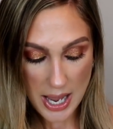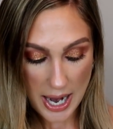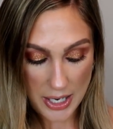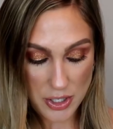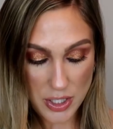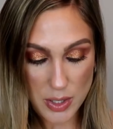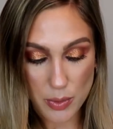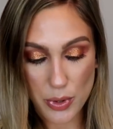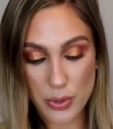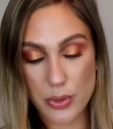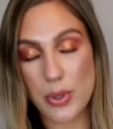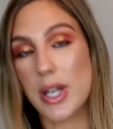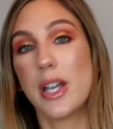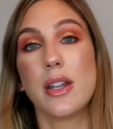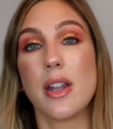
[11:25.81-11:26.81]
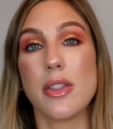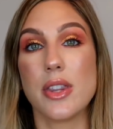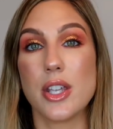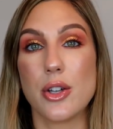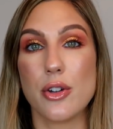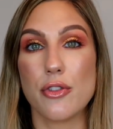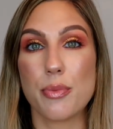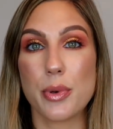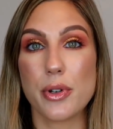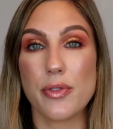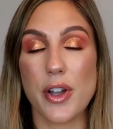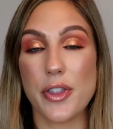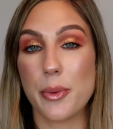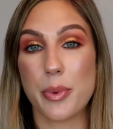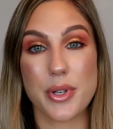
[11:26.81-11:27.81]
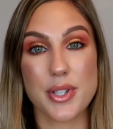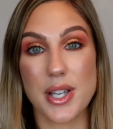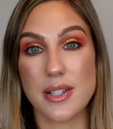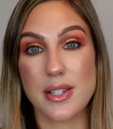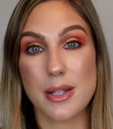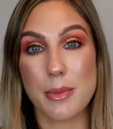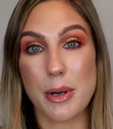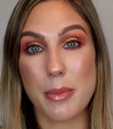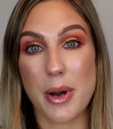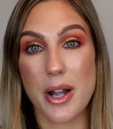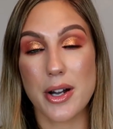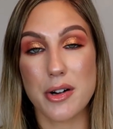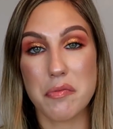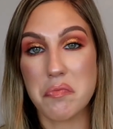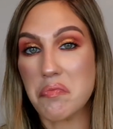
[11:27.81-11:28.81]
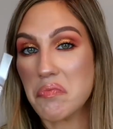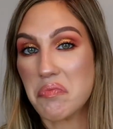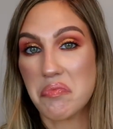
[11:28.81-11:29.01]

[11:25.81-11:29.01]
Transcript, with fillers: I just threw in the Goof Proof and the Precisely My Brow